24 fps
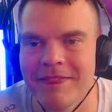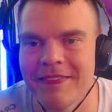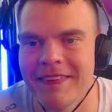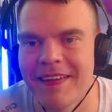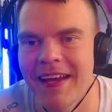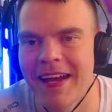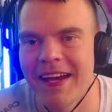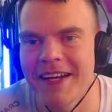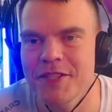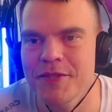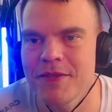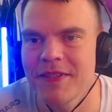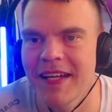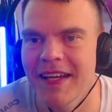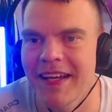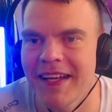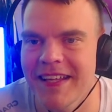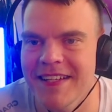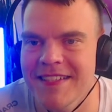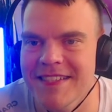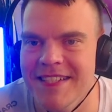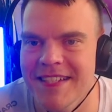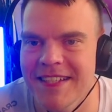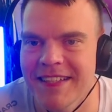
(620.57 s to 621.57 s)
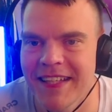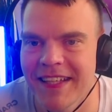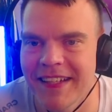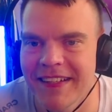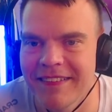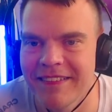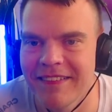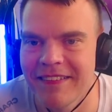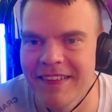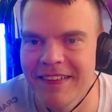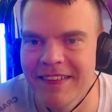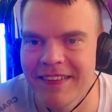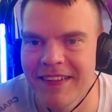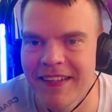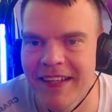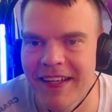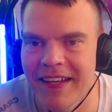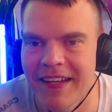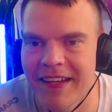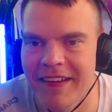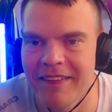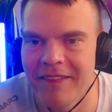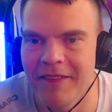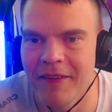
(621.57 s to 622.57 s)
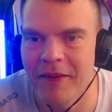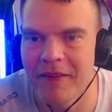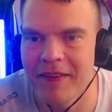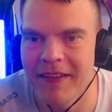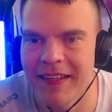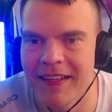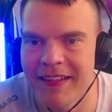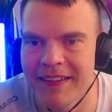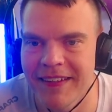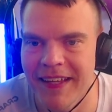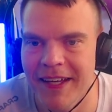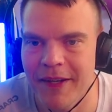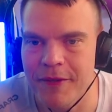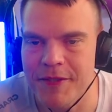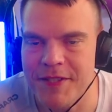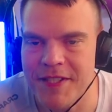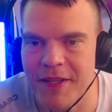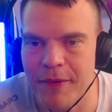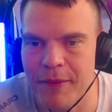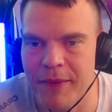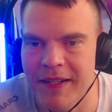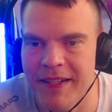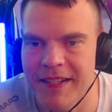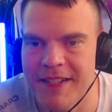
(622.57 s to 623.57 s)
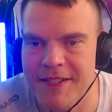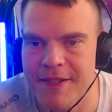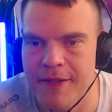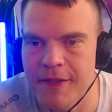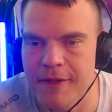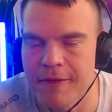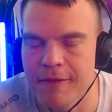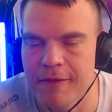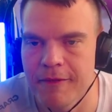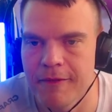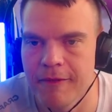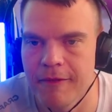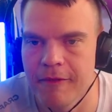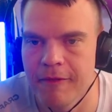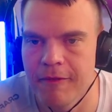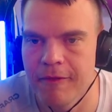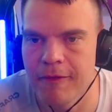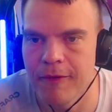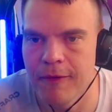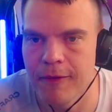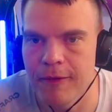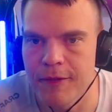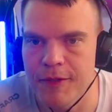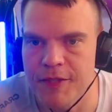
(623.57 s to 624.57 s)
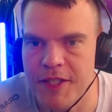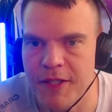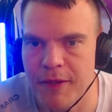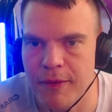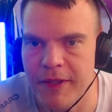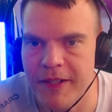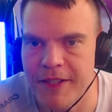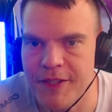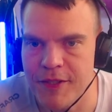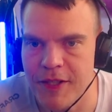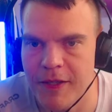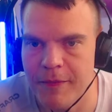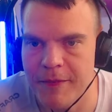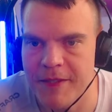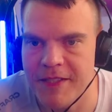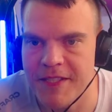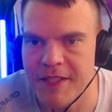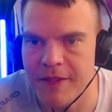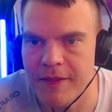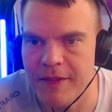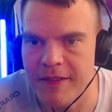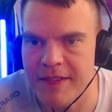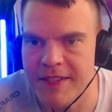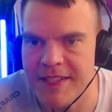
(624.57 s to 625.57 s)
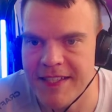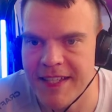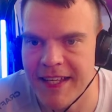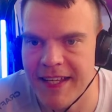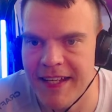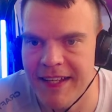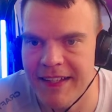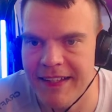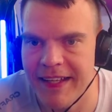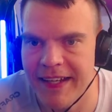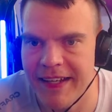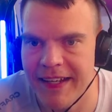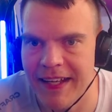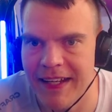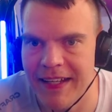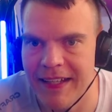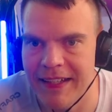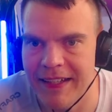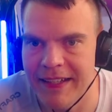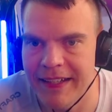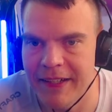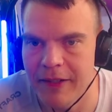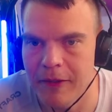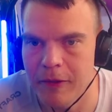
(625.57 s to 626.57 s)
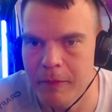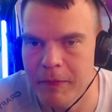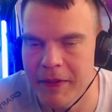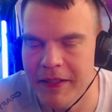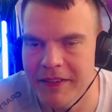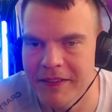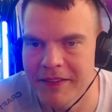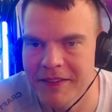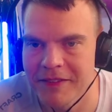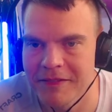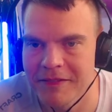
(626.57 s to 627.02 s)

actually I can see that the entire screen is not full screen, so I'm just gonna scale that a little bit